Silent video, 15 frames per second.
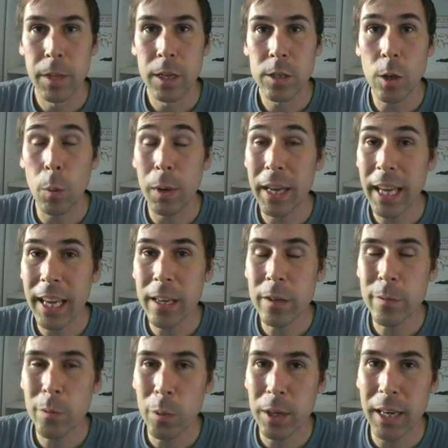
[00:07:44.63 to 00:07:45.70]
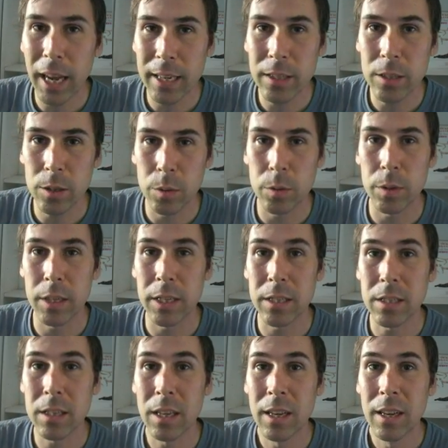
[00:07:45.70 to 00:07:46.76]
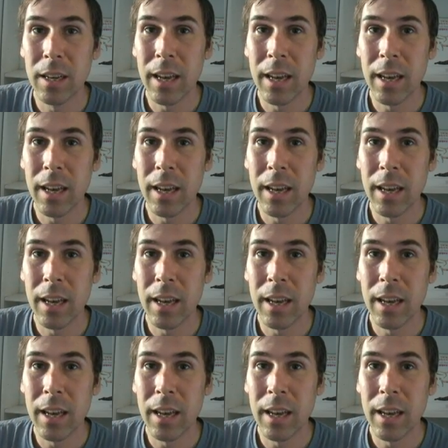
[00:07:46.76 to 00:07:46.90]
So we can't afford not to do this.